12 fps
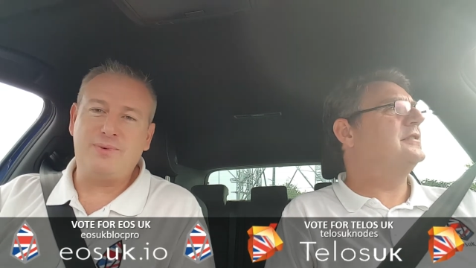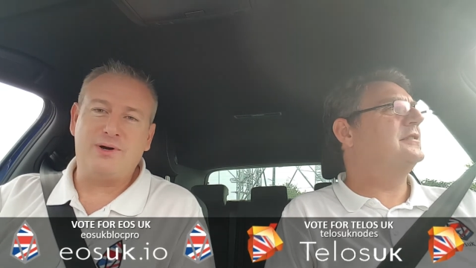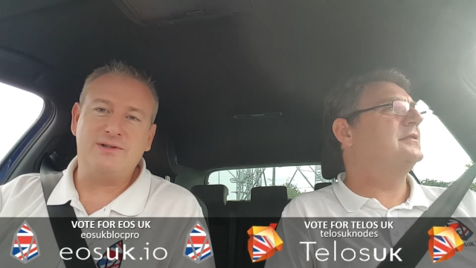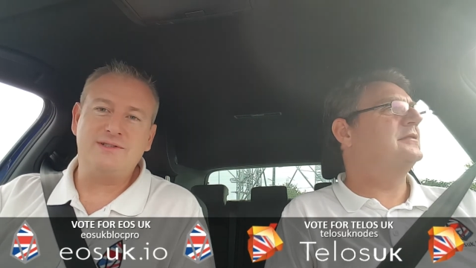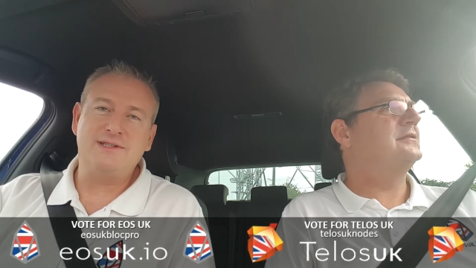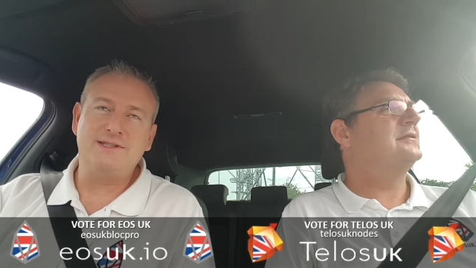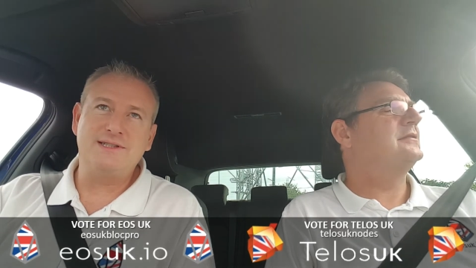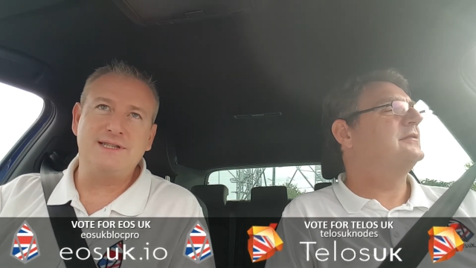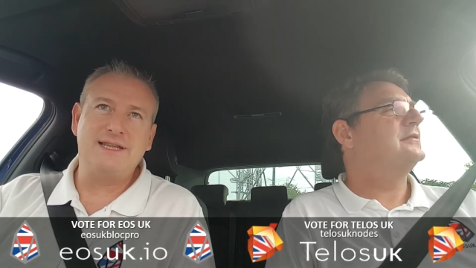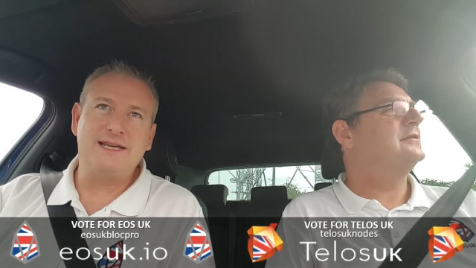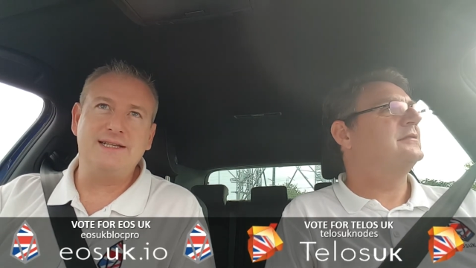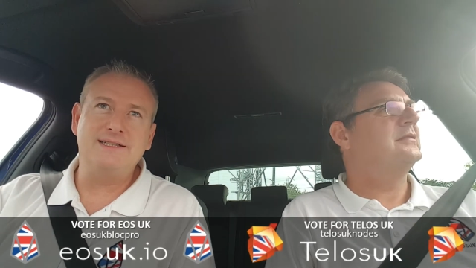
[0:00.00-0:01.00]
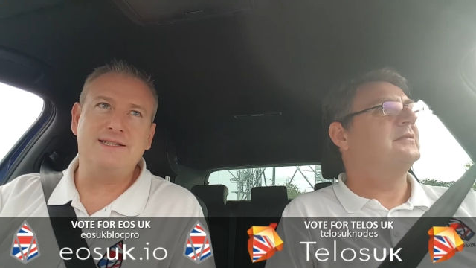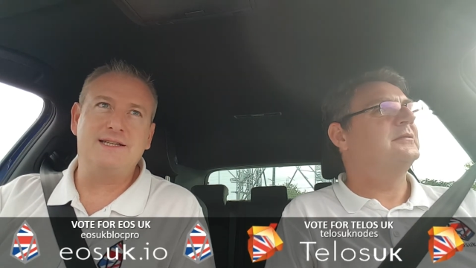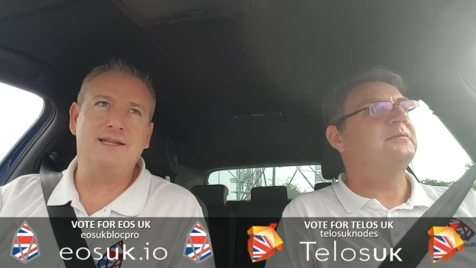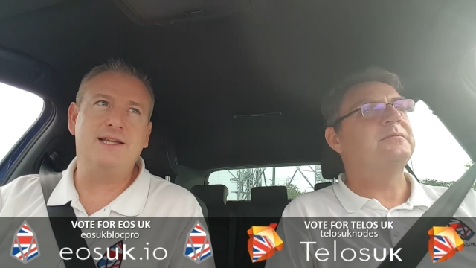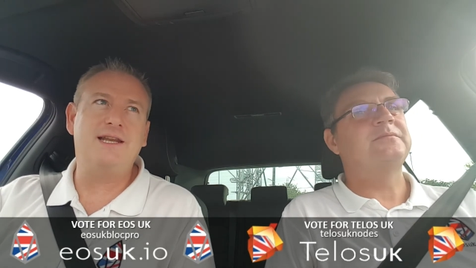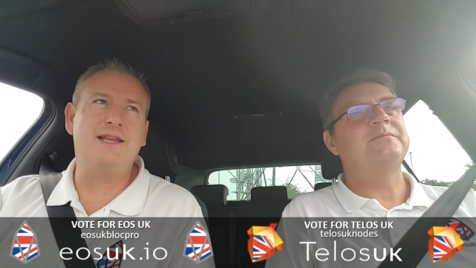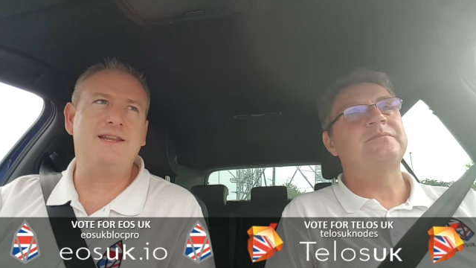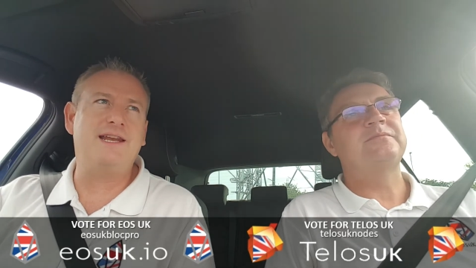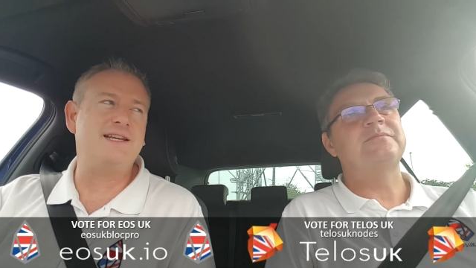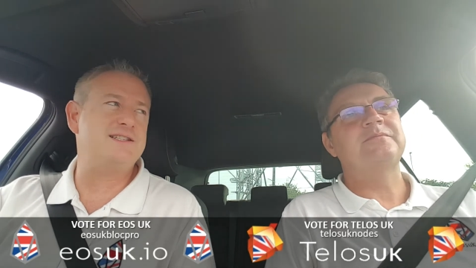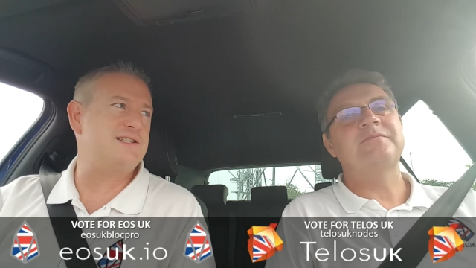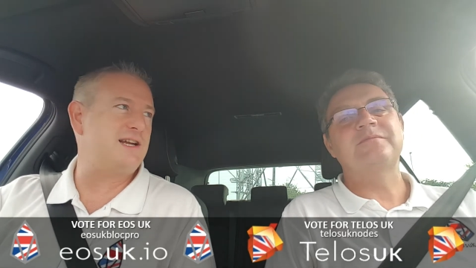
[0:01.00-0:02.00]
Speaker 1: boxes and things. And then the
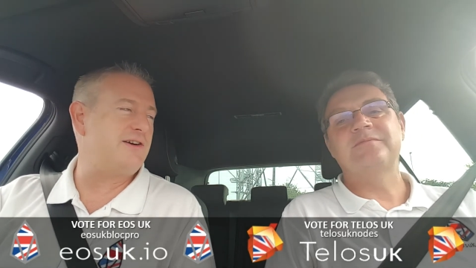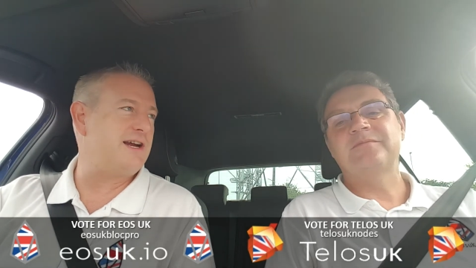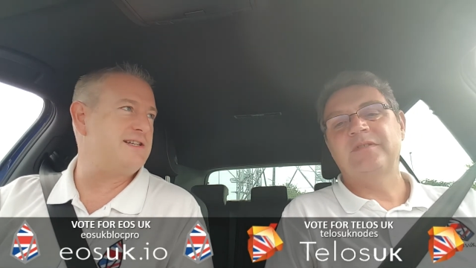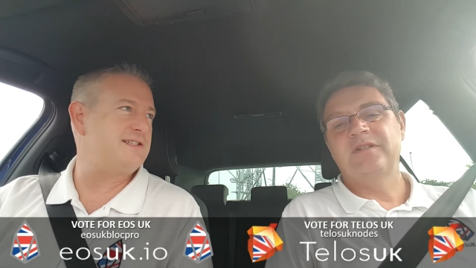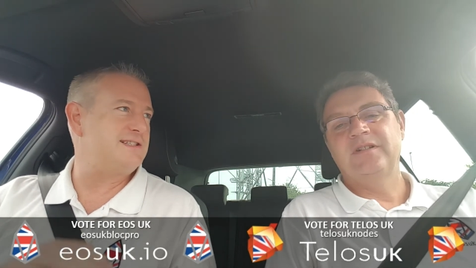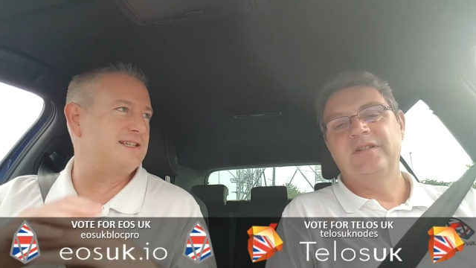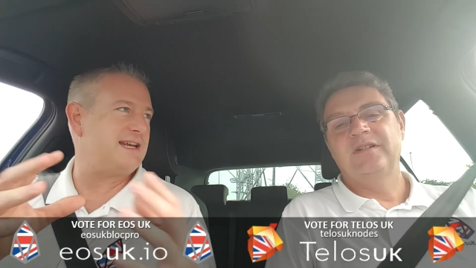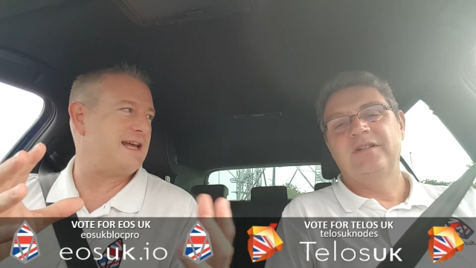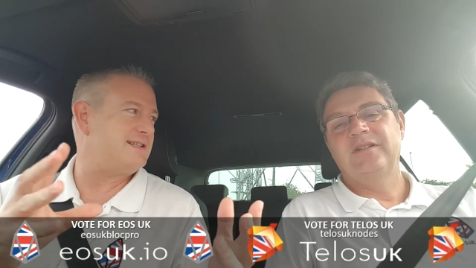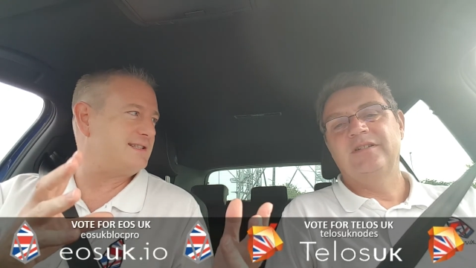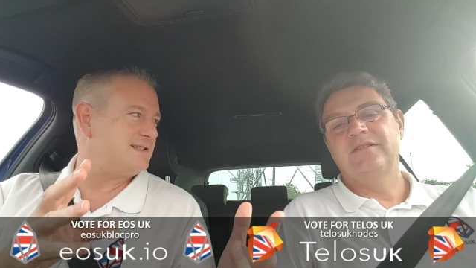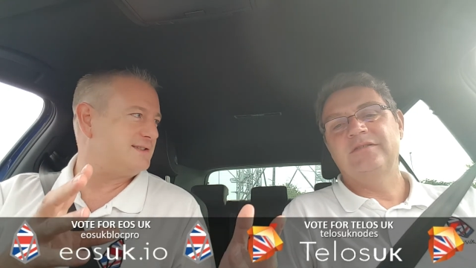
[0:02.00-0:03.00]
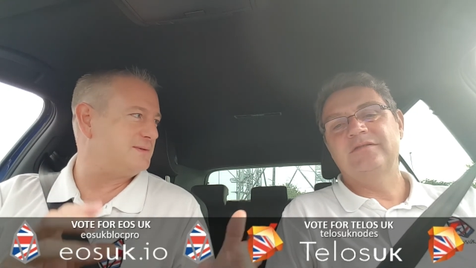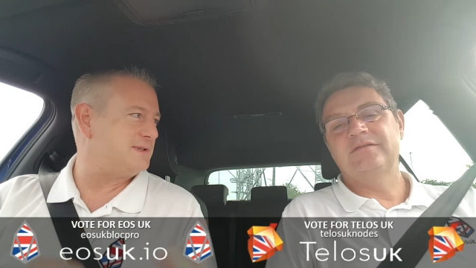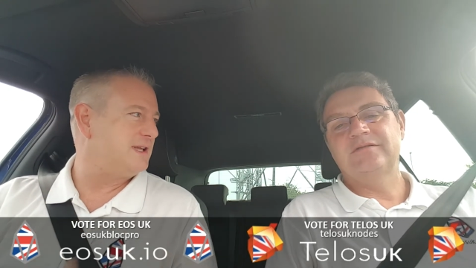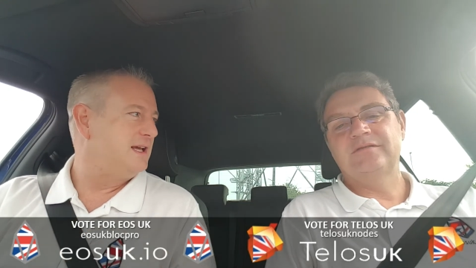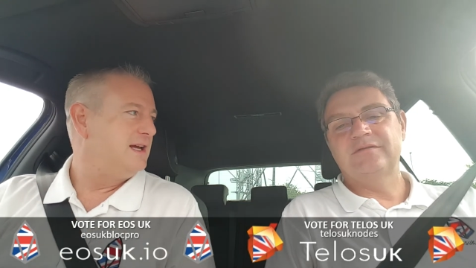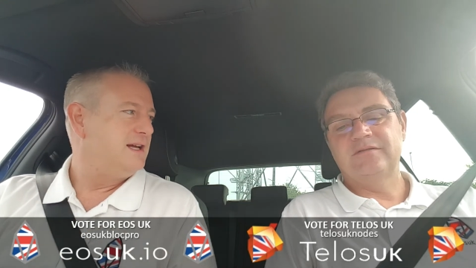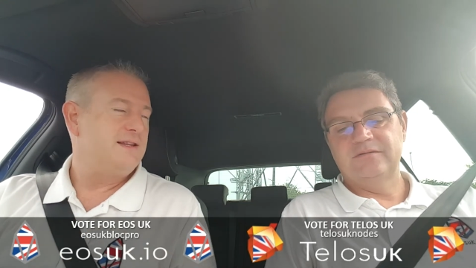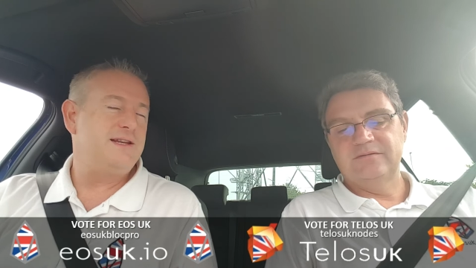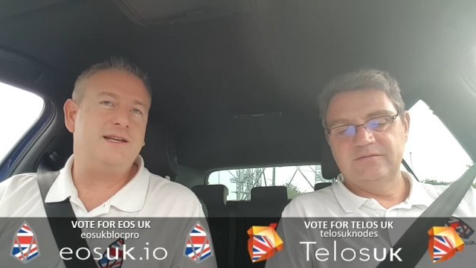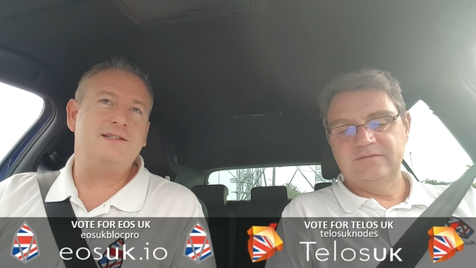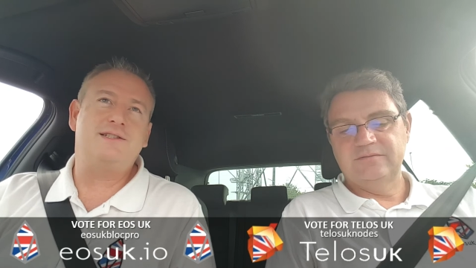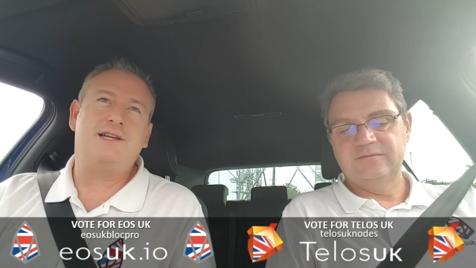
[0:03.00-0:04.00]
next generation is connecting us with the
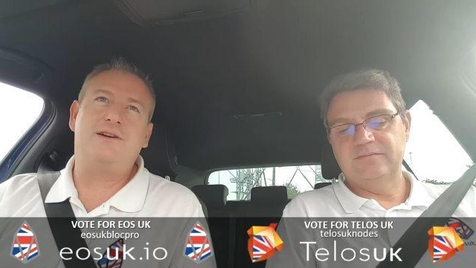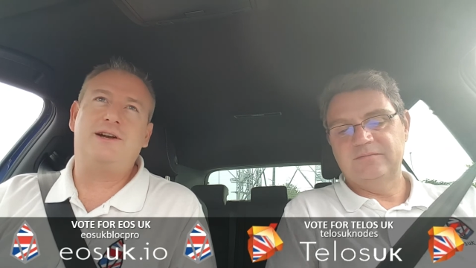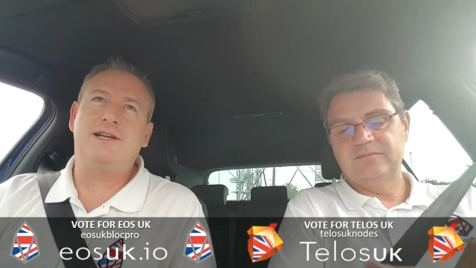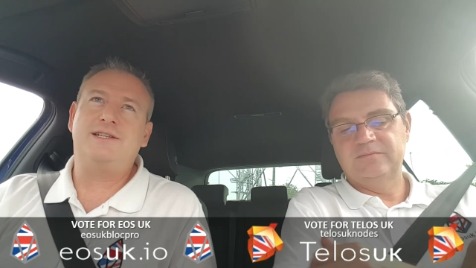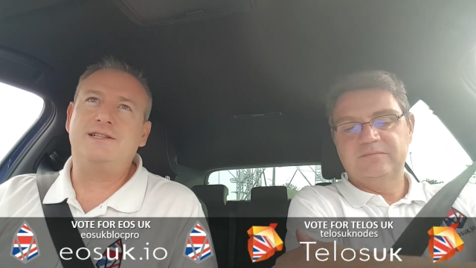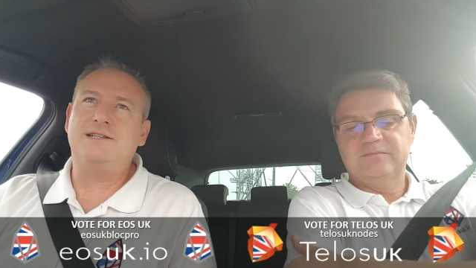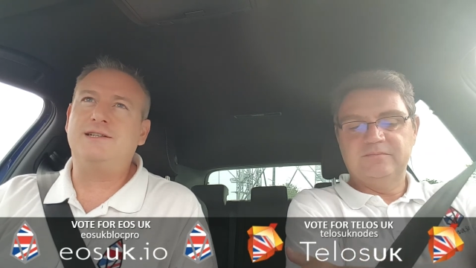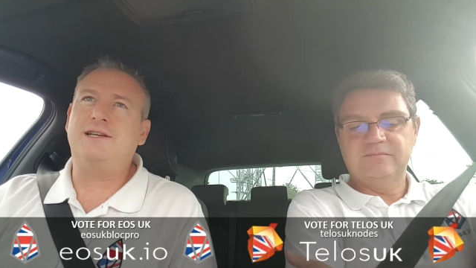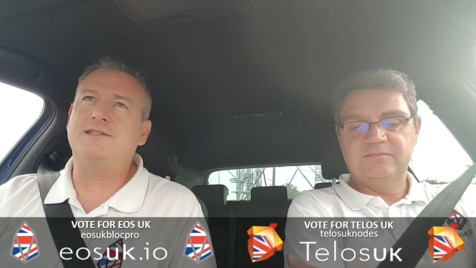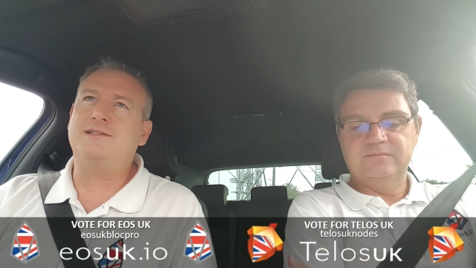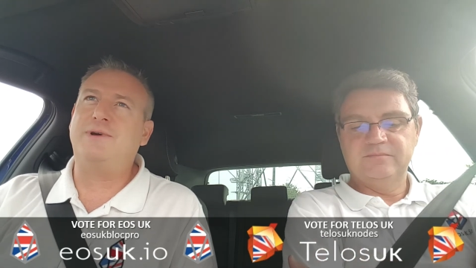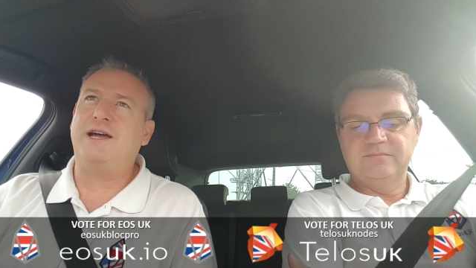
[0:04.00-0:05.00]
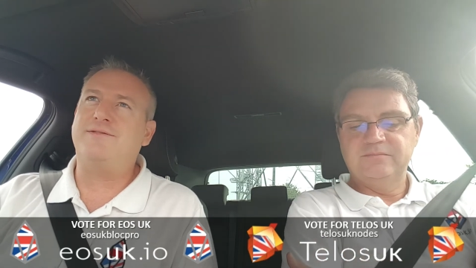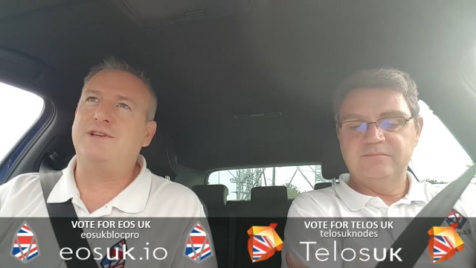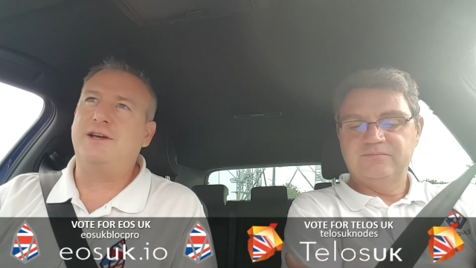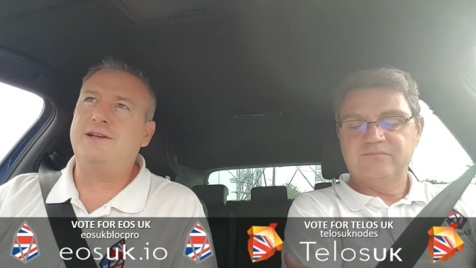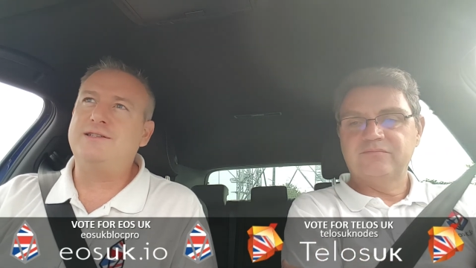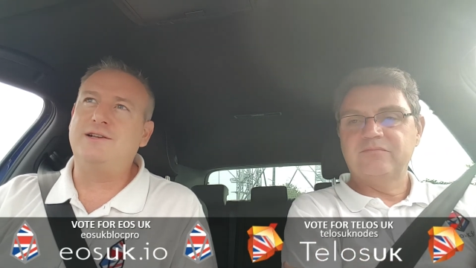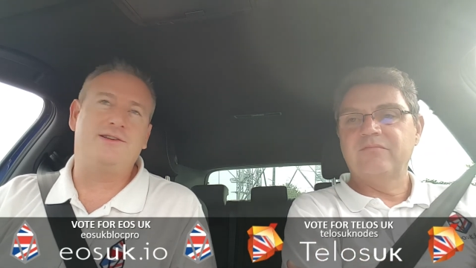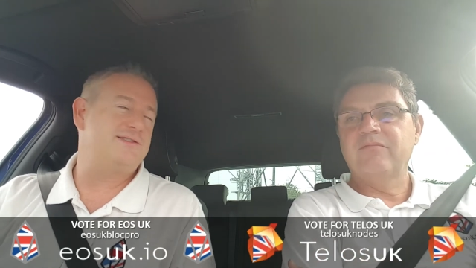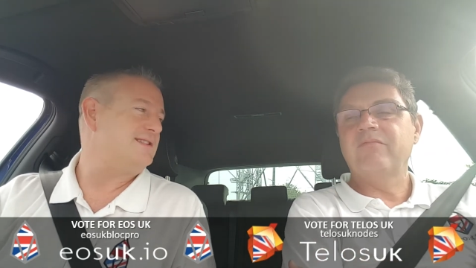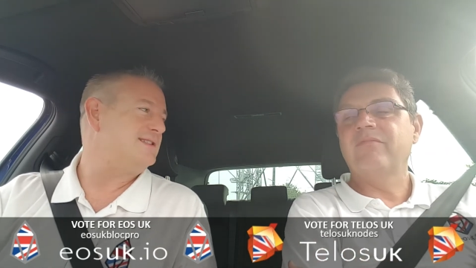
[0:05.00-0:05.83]
next generation. And as you may have known, he's lost